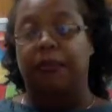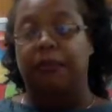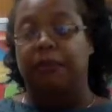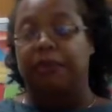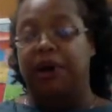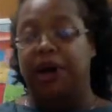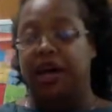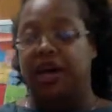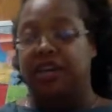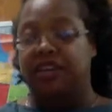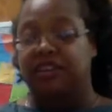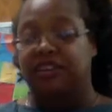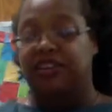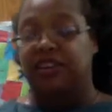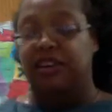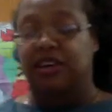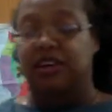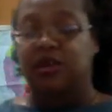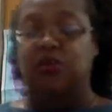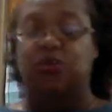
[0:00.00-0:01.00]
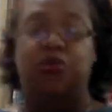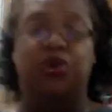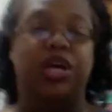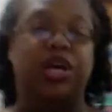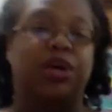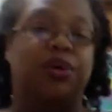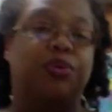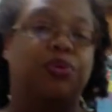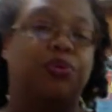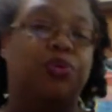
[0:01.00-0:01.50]
but
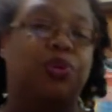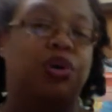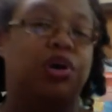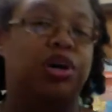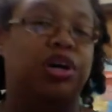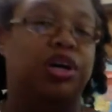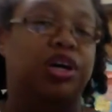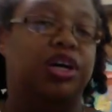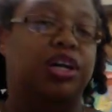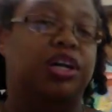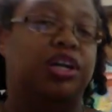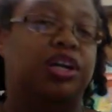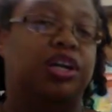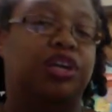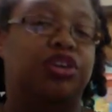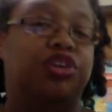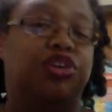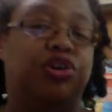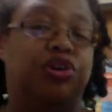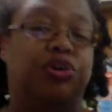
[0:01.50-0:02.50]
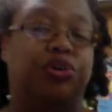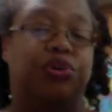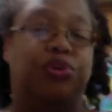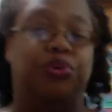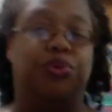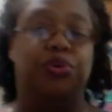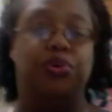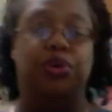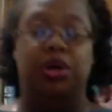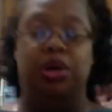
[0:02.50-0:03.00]
we would
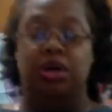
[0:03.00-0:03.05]
do